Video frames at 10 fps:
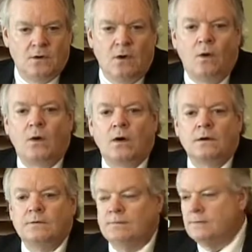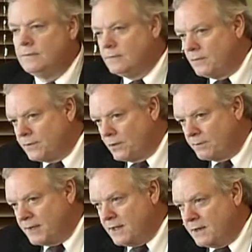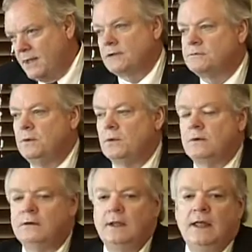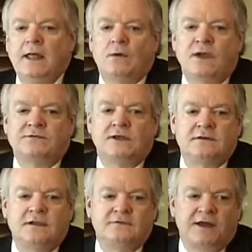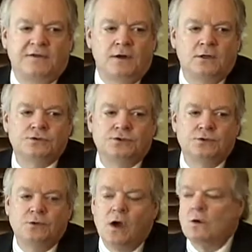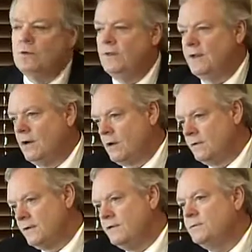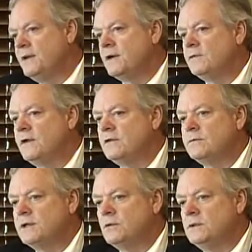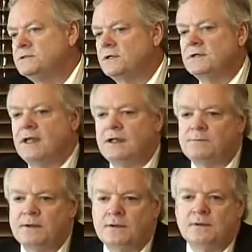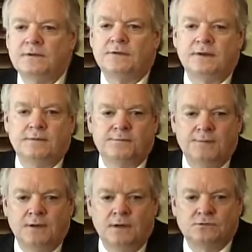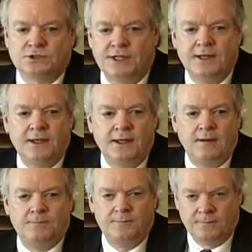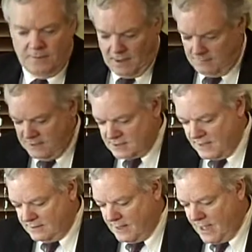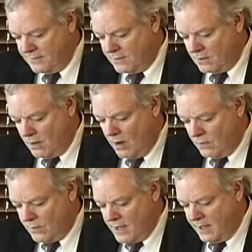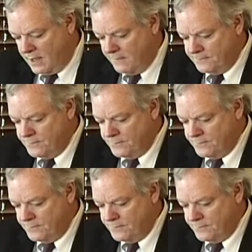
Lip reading: or European export. We have to identify those. You know who they are. They're the bigger ones. They're Caterpillar. They're, you know, GE, companies like that, that are already